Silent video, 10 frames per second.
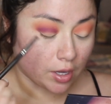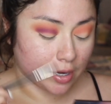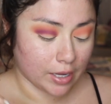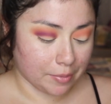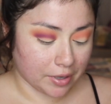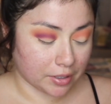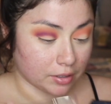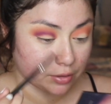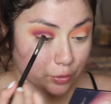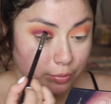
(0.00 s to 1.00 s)
I am
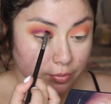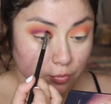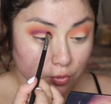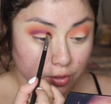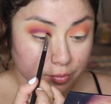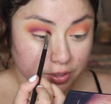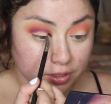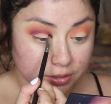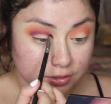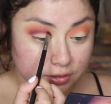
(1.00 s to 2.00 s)
adding a little bit more
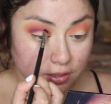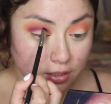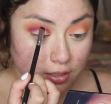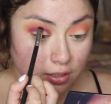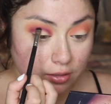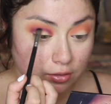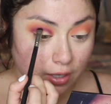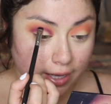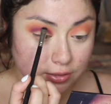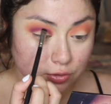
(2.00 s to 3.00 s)
because
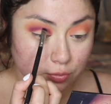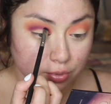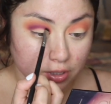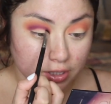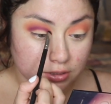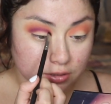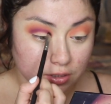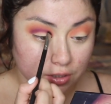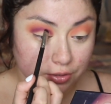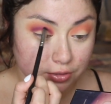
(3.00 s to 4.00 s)
as you blend, the
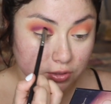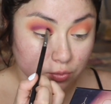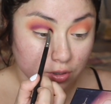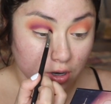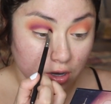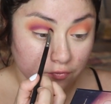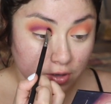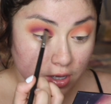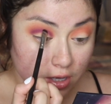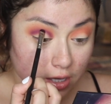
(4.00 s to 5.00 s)
color does wear off,
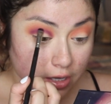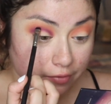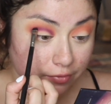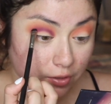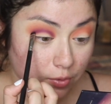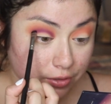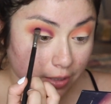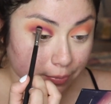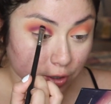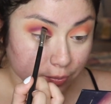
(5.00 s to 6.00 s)
and I really want
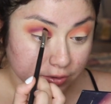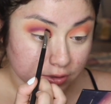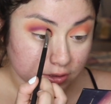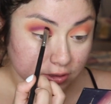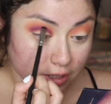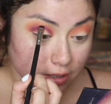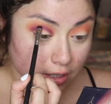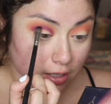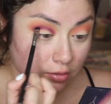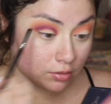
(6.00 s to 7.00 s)
that purple to
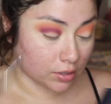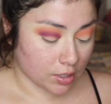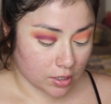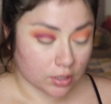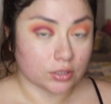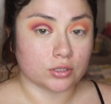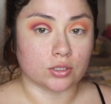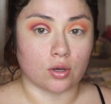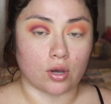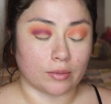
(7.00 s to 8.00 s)
stand out.
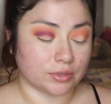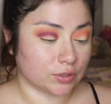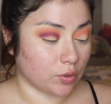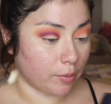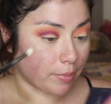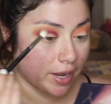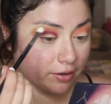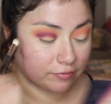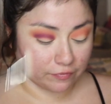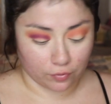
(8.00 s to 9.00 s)
So I'm just going
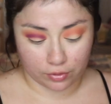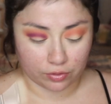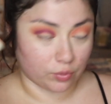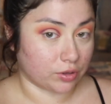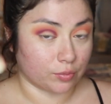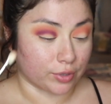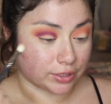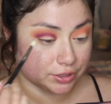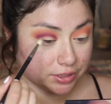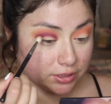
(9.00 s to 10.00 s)
back and forth with the
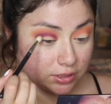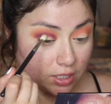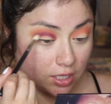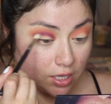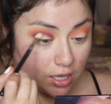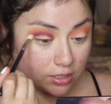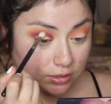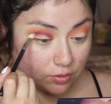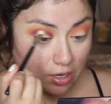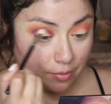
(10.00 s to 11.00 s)
brushes.
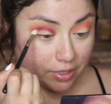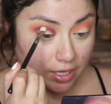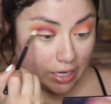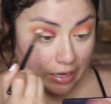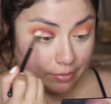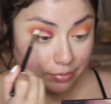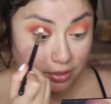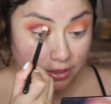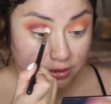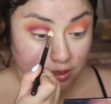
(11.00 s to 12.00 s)
So now again, I am
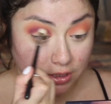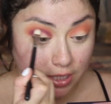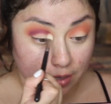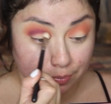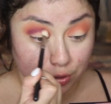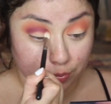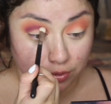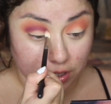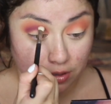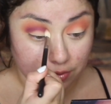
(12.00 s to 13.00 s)
blending that
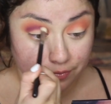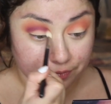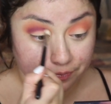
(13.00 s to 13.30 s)
purple out.